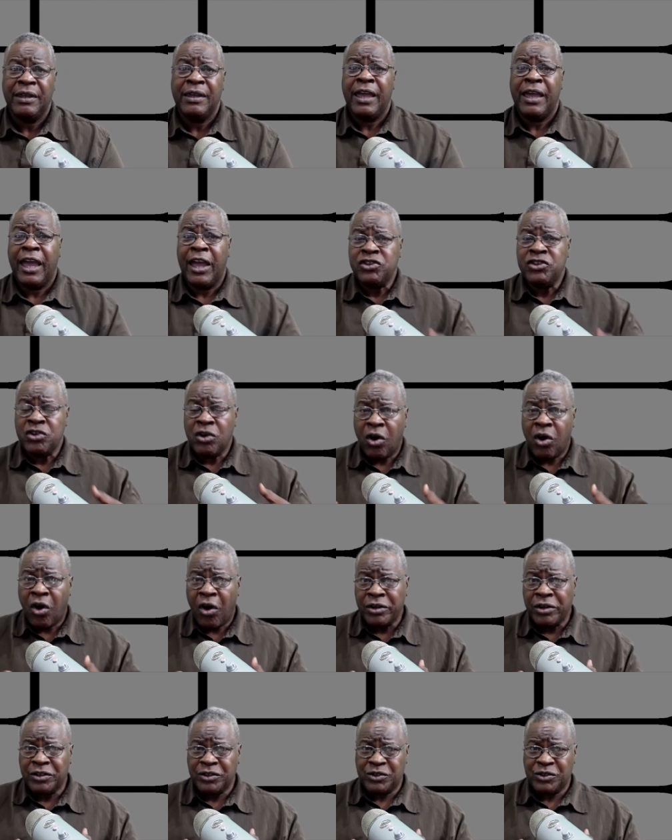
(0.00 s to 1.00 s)
And your
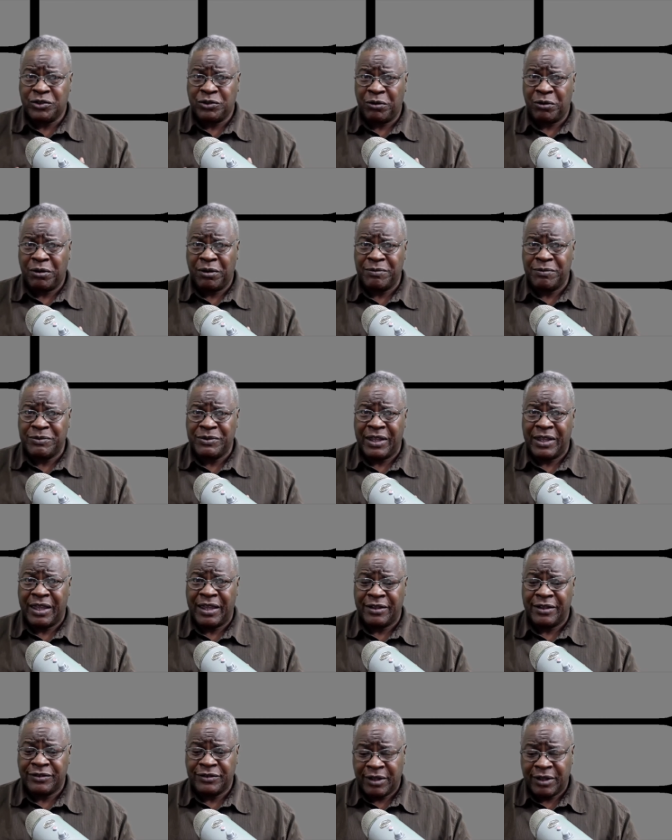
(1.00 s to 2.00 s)
heart is
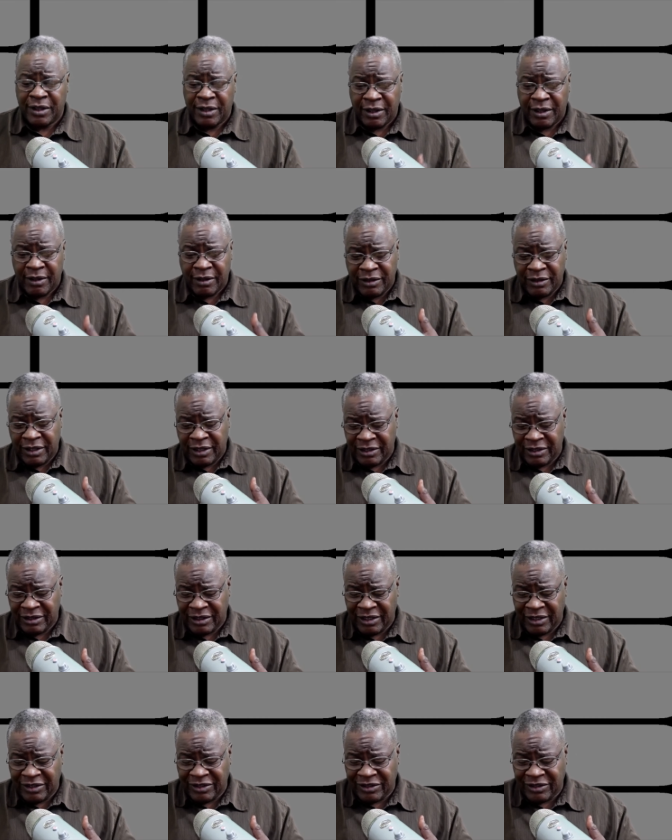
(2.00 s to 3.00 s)
circumcised. The, the
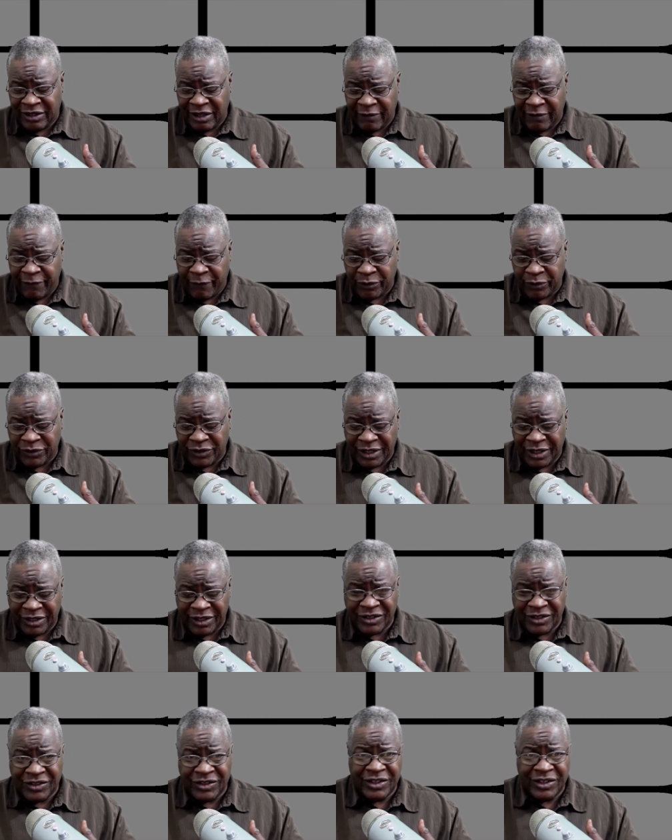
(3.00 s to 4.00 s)
sinful
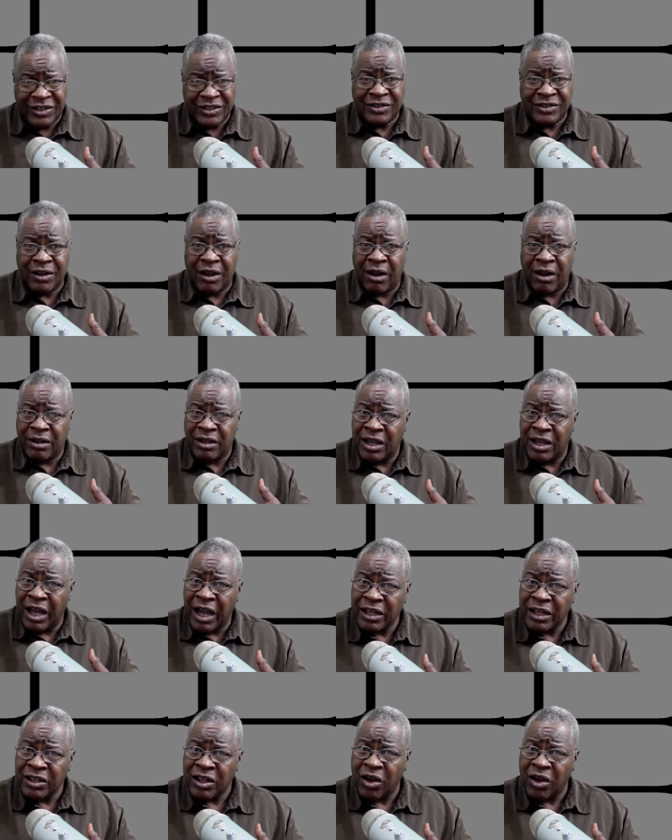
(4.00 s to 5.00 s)
tendencies are
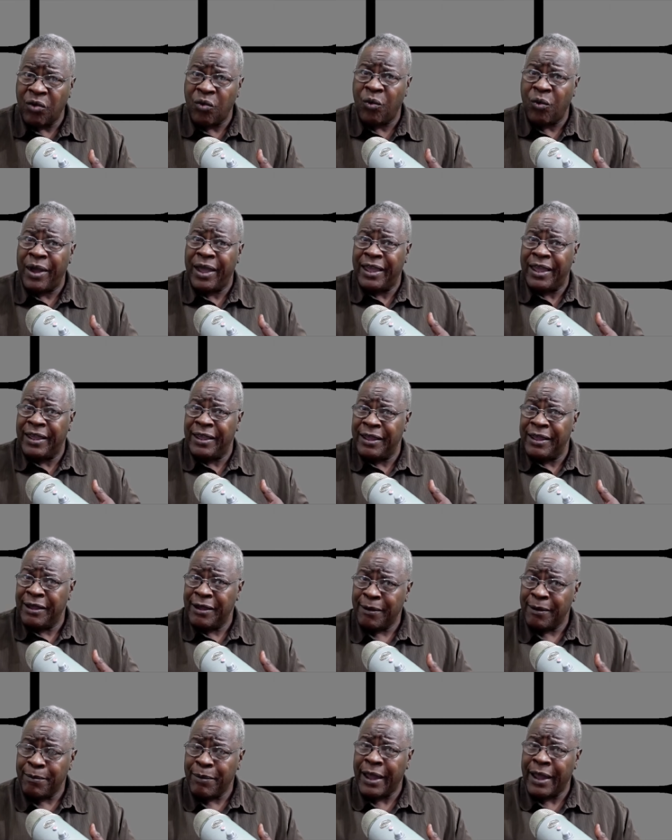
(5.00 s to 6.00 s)
cut away
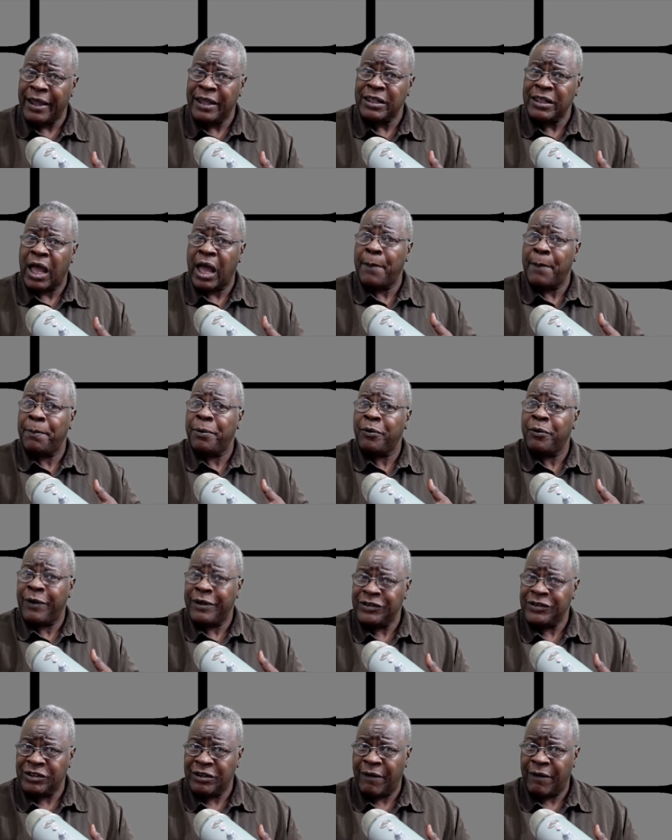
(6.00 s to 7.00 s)
by an
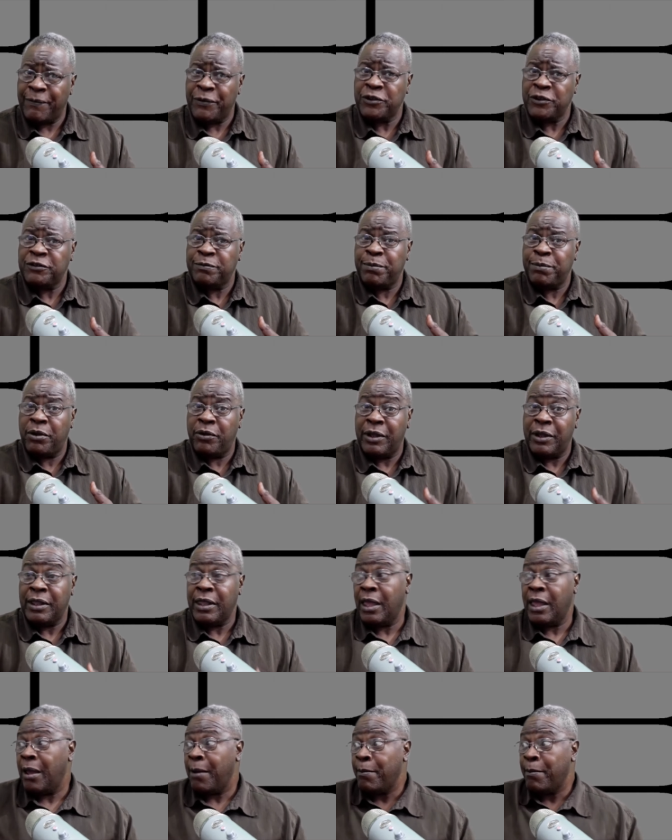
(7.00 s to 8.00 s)
operation of the spirit.
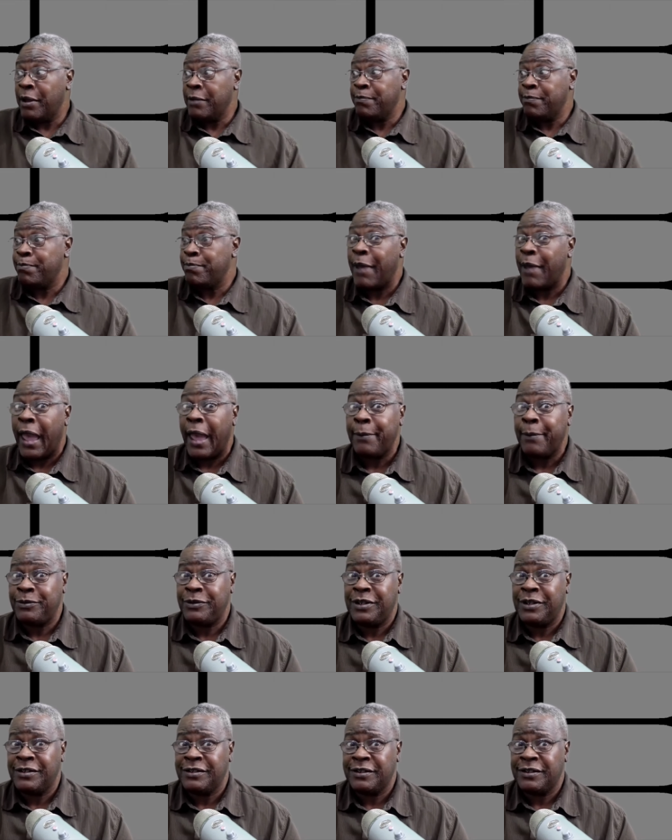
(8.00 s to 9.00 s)
But
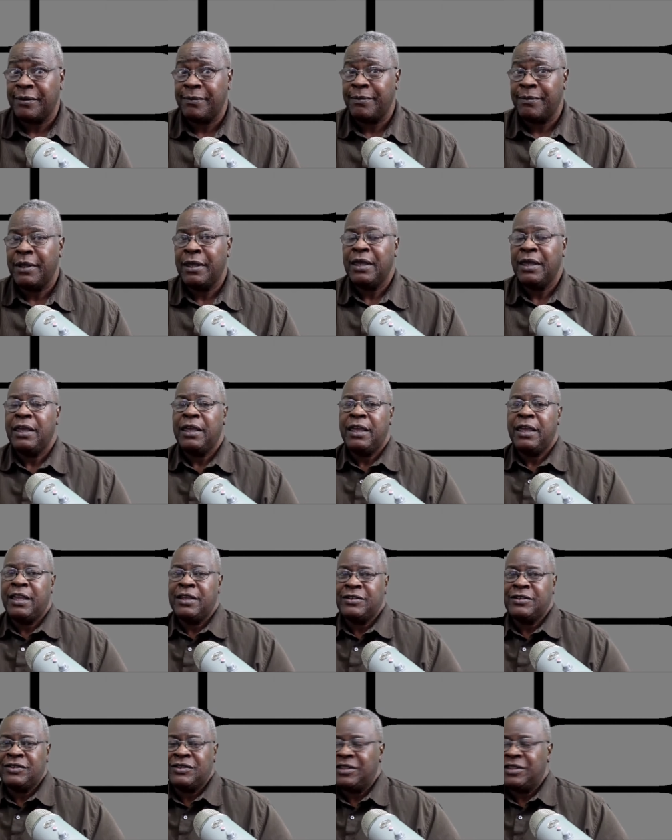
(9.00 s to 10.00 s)
baptism
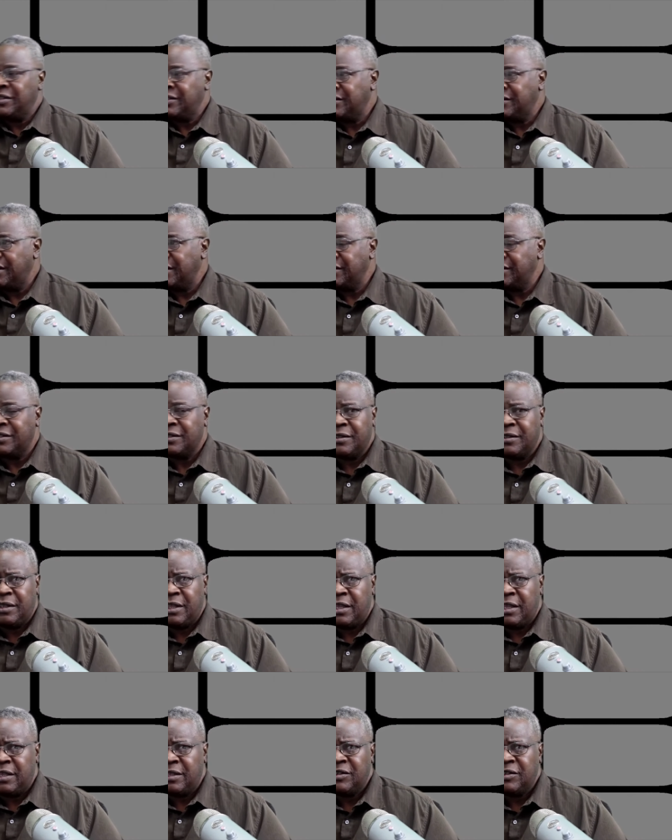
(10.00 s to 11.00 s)
is the,
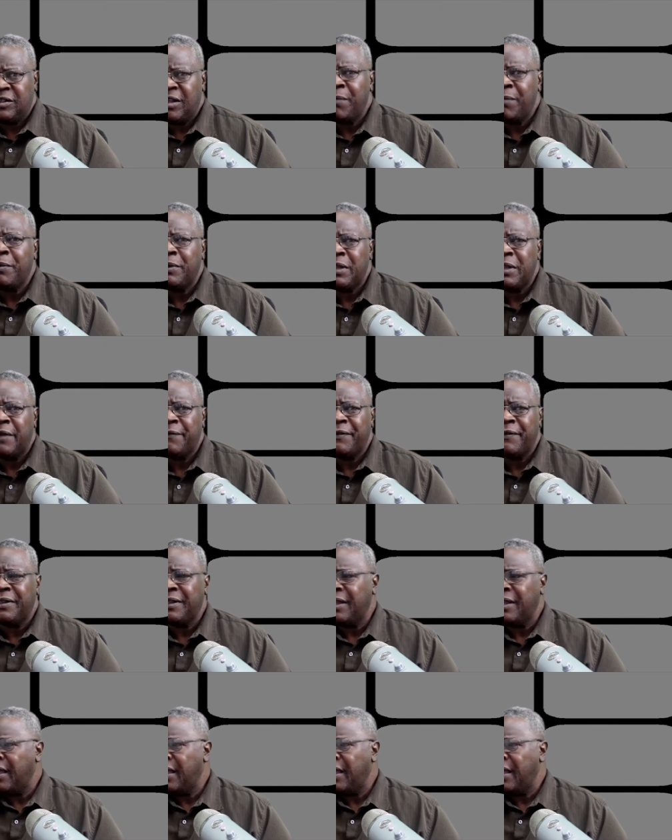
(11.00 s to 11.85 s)
the symbol of it